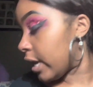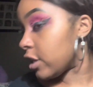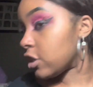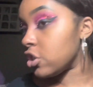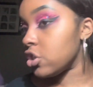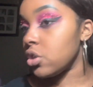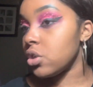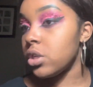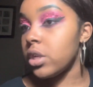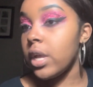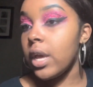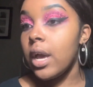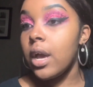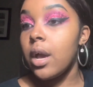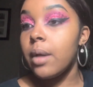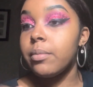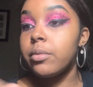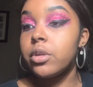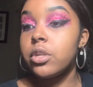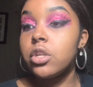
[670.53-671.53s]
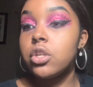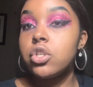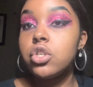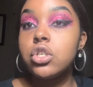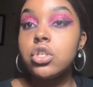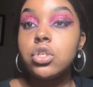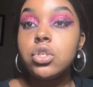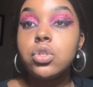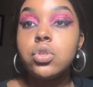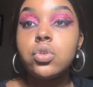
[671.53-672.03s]
So now I'm gonna
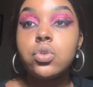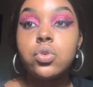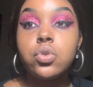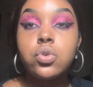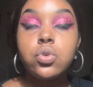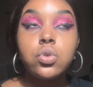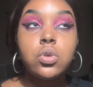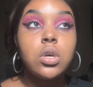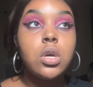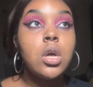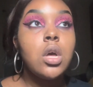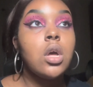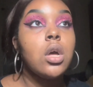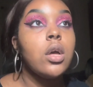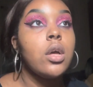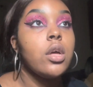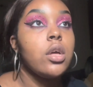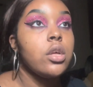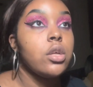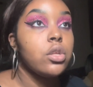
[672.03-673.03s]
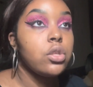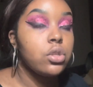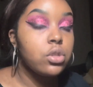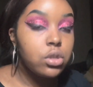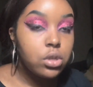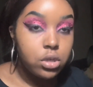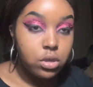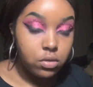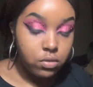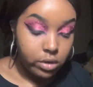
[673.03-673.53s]
just do
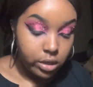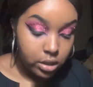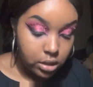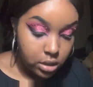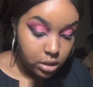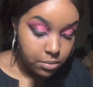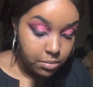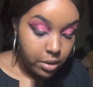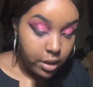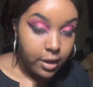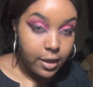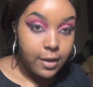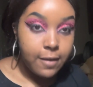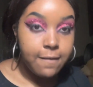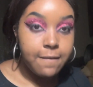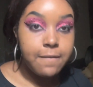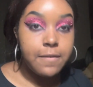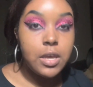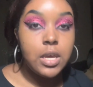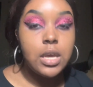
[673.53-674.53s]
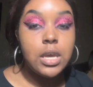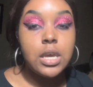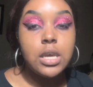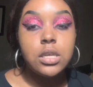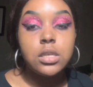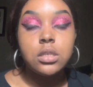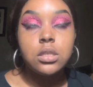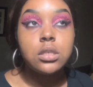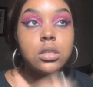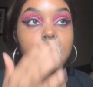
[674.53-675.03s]
the rest of my
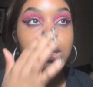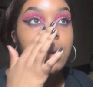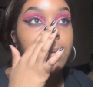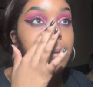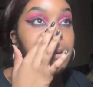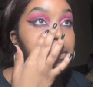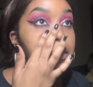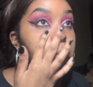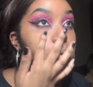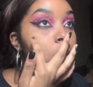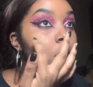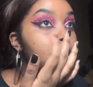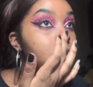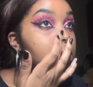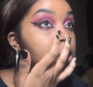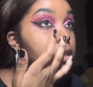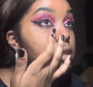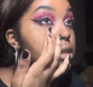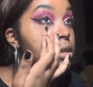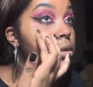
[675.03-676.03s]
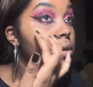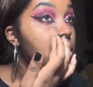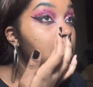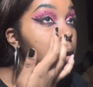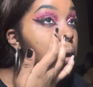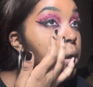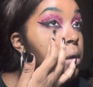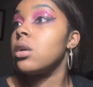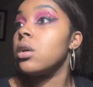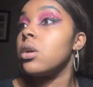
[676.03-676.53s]
face. I'm gonna brush this
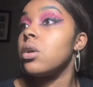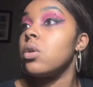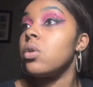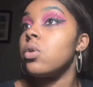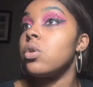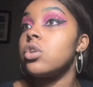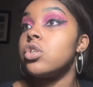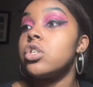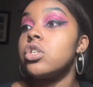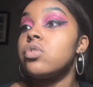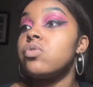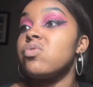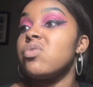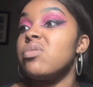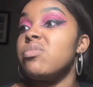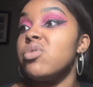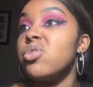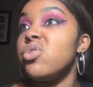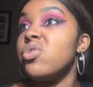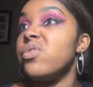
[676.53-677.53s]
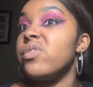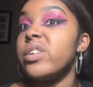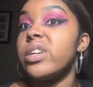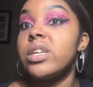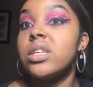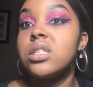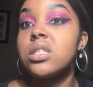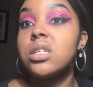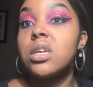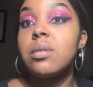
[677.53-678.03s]
off or just remove it
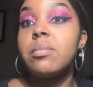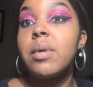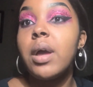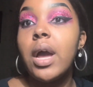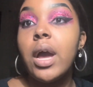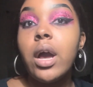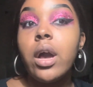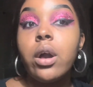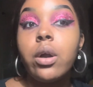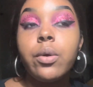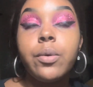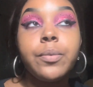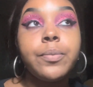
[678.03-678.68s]
somehow.